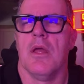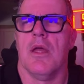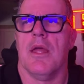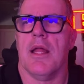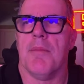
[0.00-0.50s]

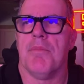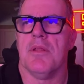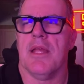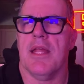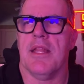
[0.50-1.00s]

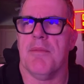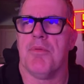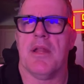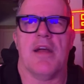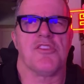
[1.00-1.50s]
and he
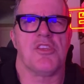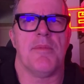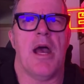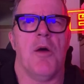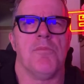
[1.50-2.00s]
put out some
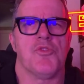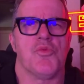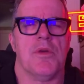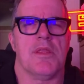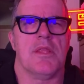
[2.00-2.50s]
albums
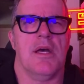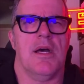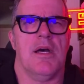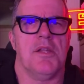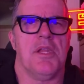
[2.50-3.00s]
with
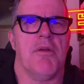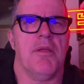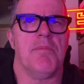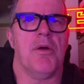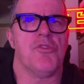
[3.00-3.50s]

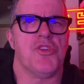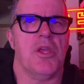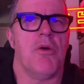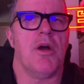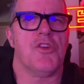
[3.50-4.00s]
Terry
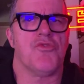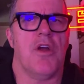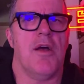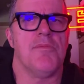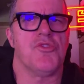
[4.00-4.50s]
Bozzio on
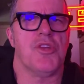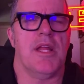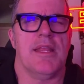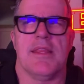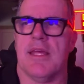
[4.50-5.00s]
drums, and
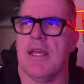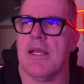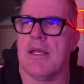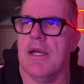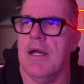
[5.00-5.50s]
I
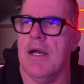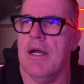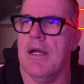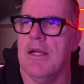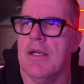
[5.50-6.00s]
think
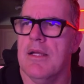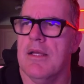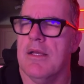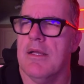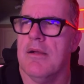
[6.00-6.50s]

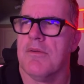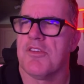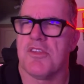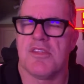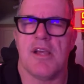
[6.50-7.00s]
was
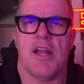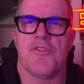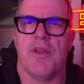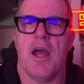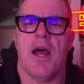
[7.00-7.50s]
it
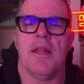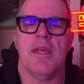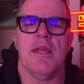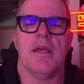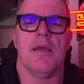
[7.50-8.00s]

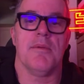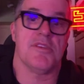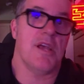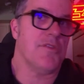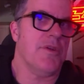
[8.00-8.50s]
Satriani? I mean,
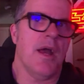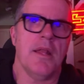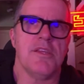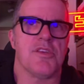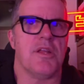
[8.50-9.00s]

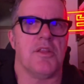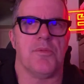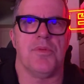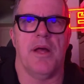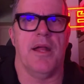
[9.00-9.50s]
Satriani's another
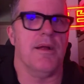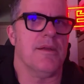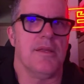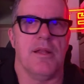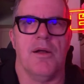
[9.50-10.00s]
player.
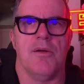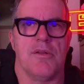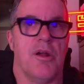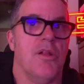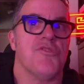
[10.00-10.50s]

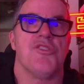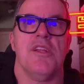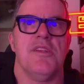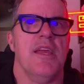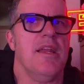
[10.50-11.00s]
Carlos
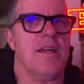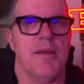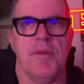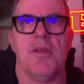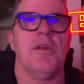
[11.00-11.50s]
Santana. I
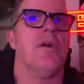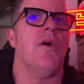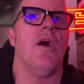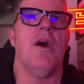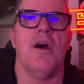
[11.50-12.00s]
mean, you can go
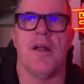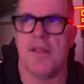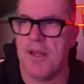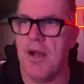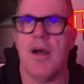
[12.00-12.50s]
on
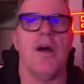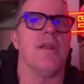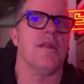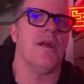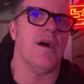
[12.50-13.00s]
and on
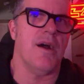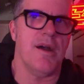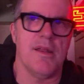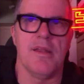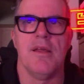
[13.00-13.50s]
and on.